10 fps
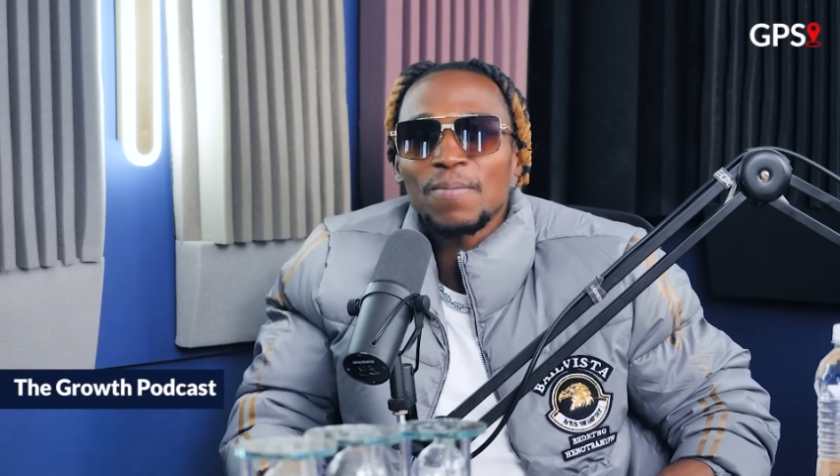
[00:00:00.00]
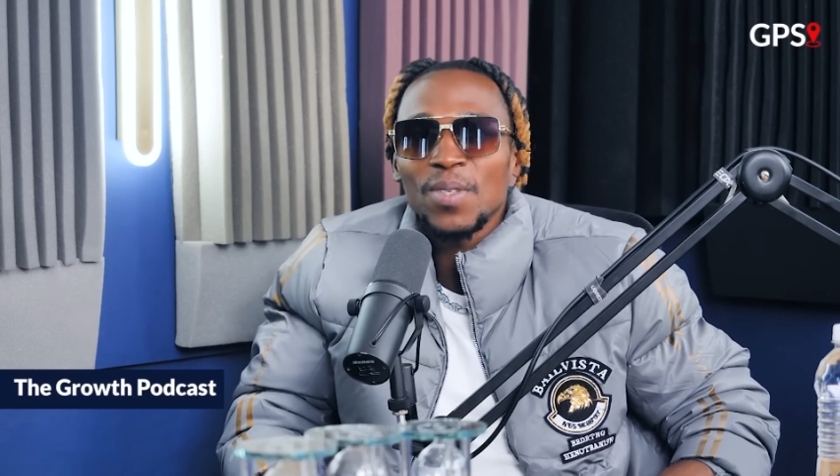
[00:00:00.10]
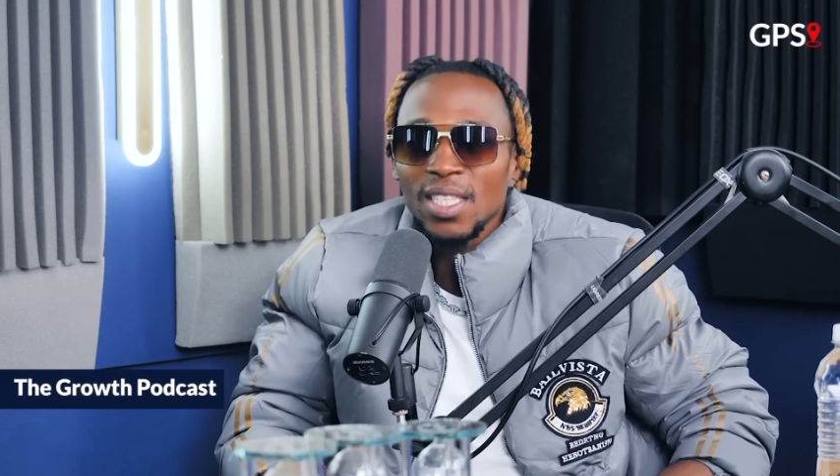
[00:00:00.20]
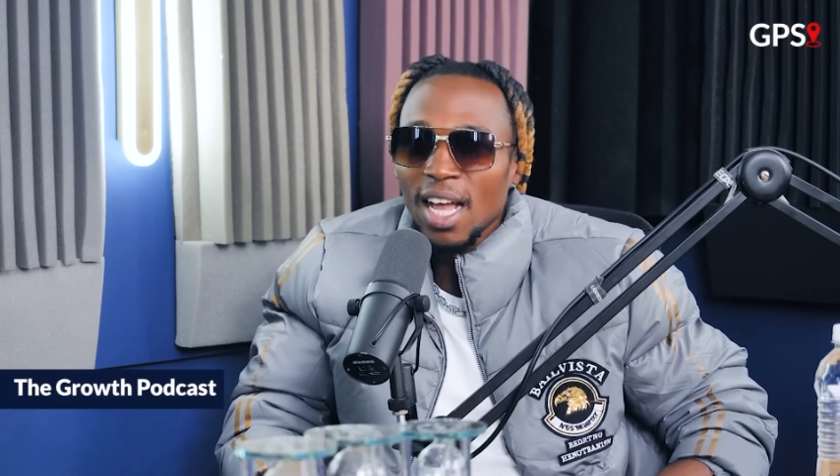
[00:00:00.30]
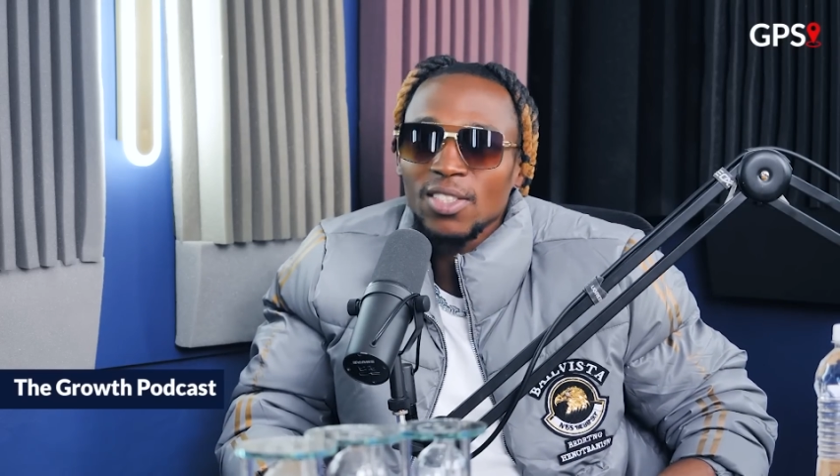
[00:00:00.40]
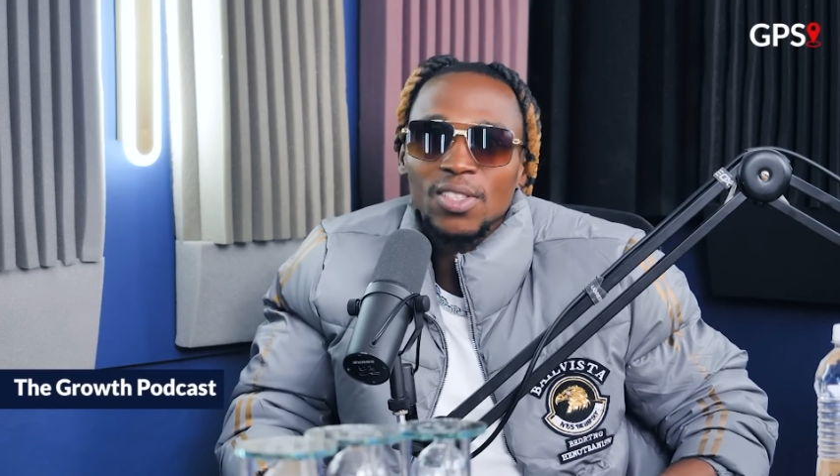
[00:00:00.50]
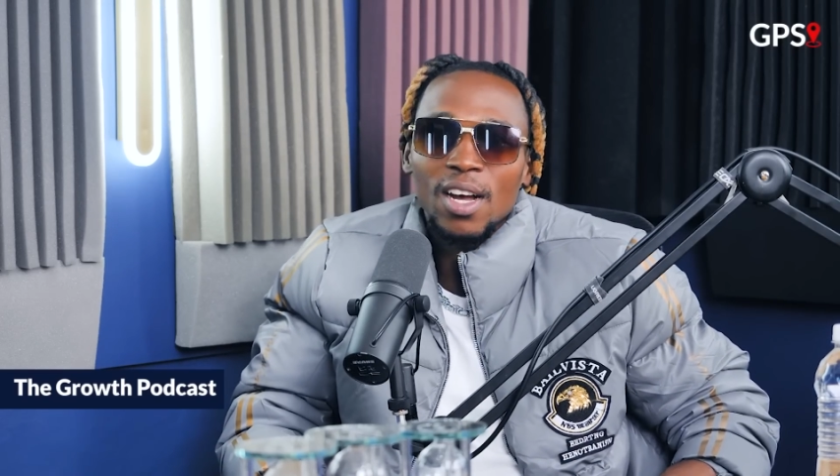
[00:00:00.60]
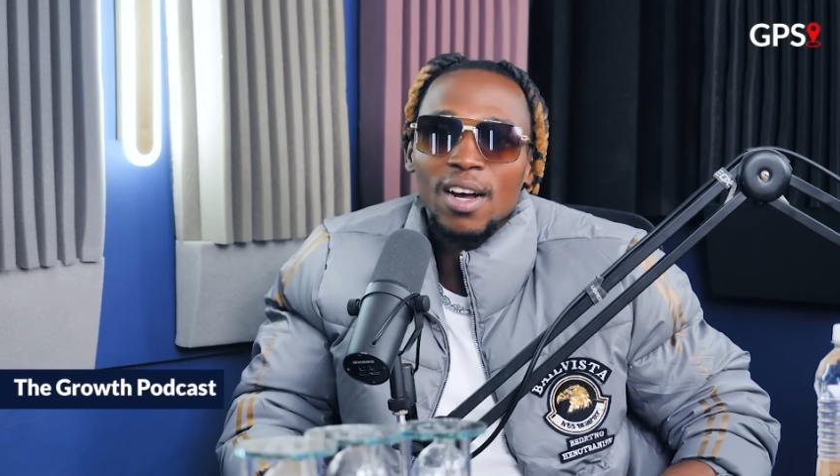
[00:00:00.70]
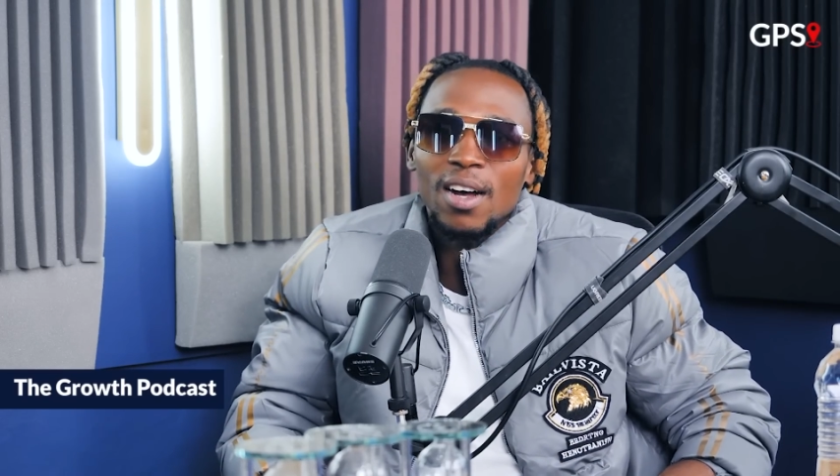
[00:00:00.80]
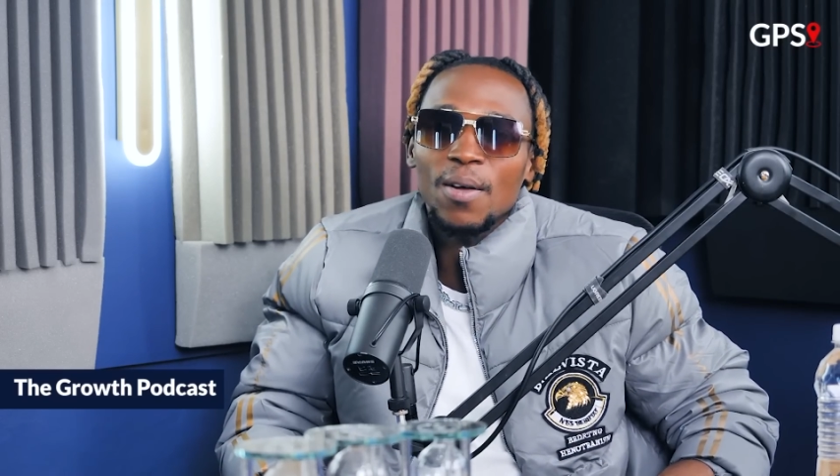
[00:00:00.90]
such
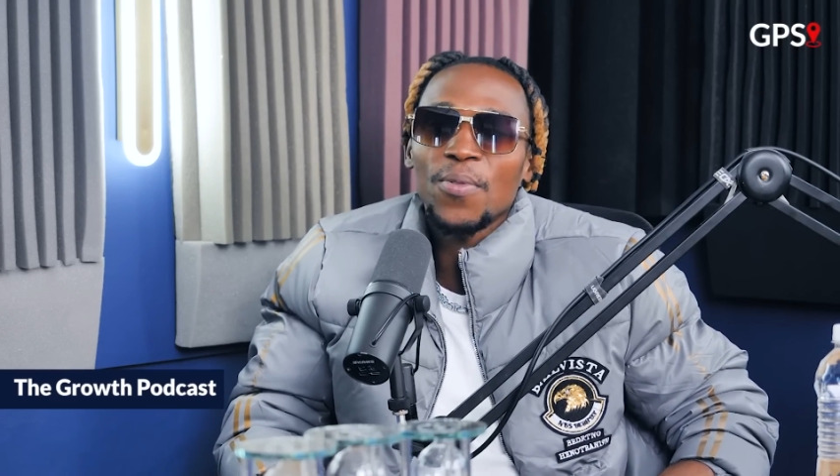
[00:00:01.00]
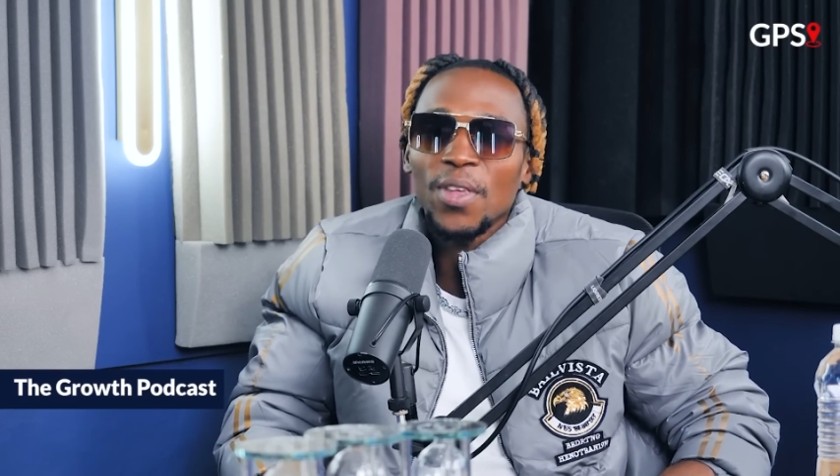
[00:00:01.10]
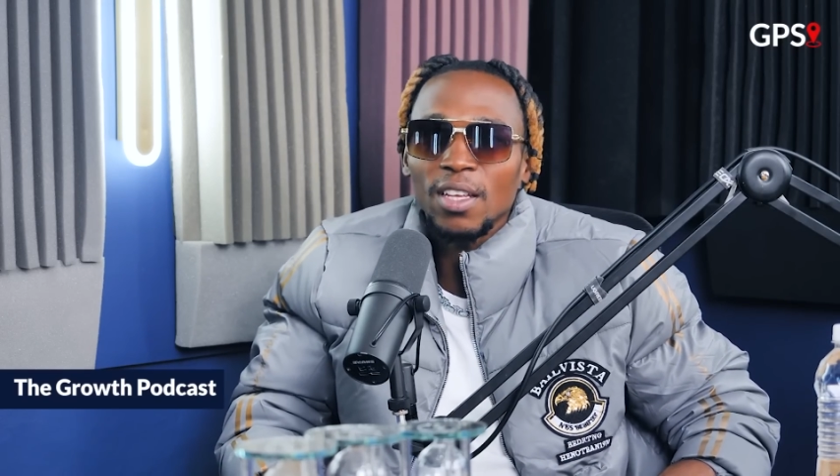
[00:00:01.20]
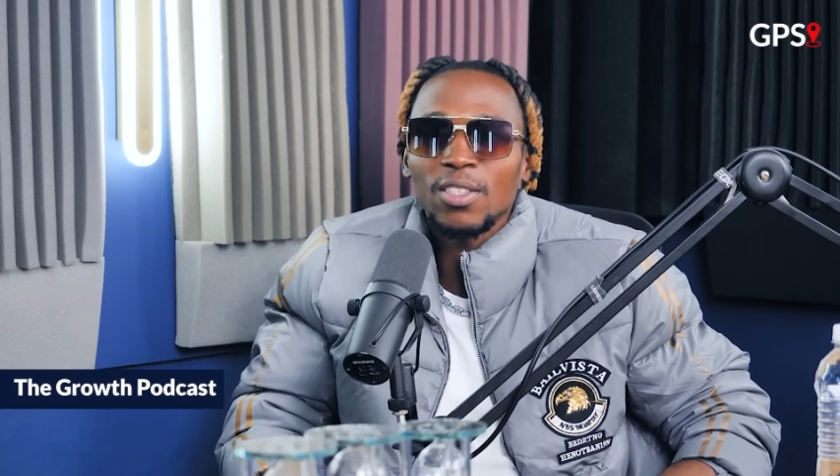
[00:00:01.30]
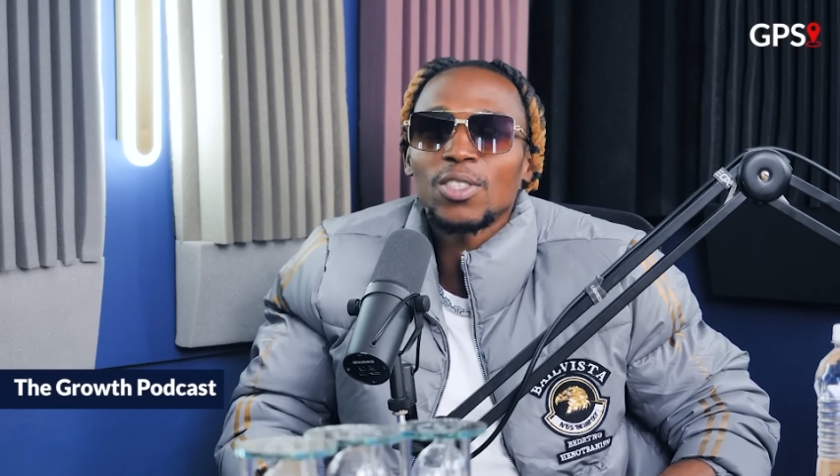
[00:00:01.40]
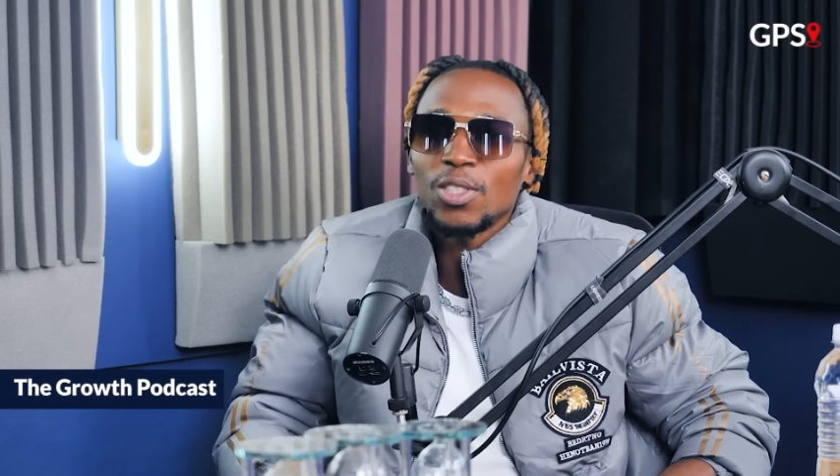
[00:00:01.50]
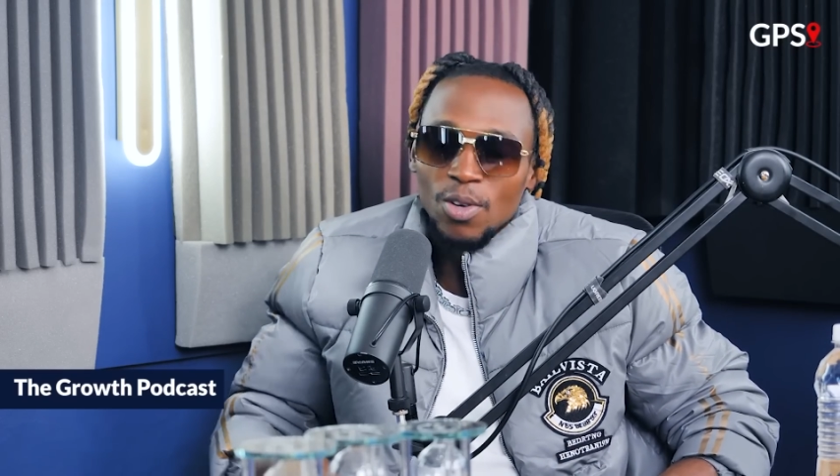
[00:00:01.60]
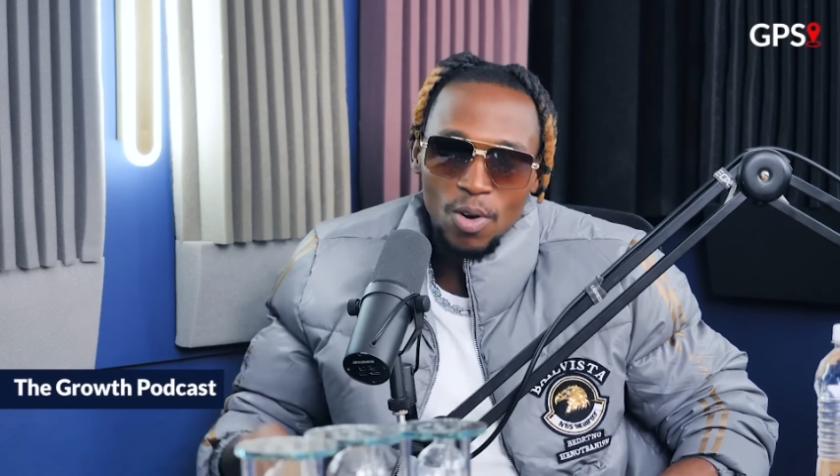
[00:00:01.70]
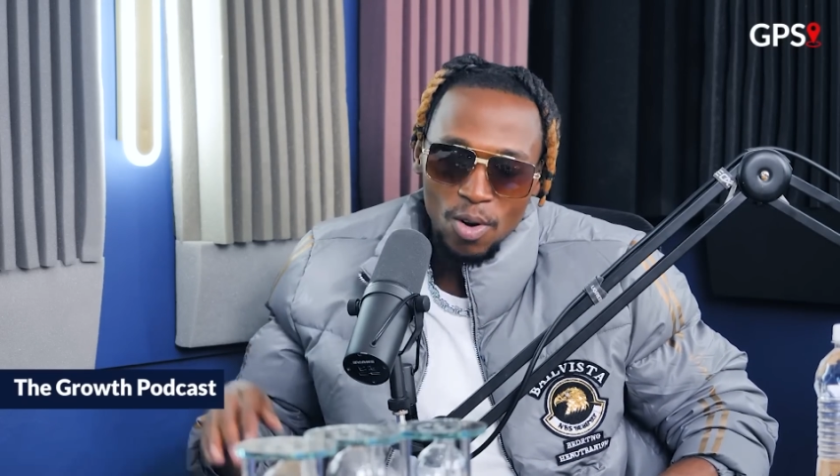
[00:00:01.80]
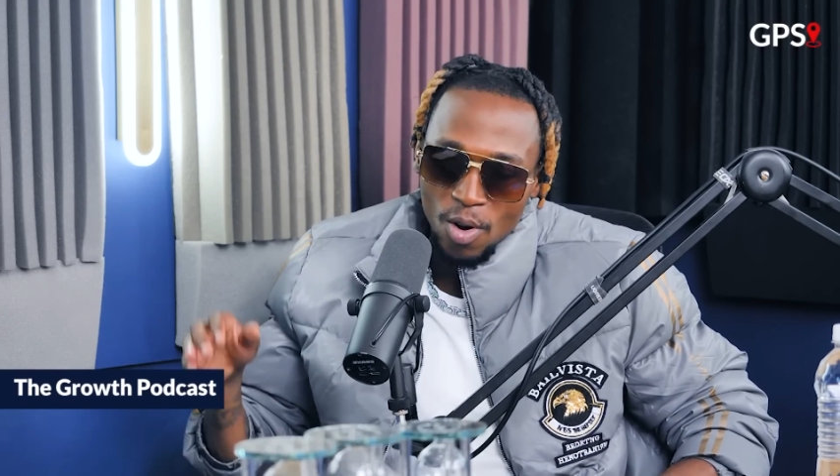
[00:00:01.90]
a thing, she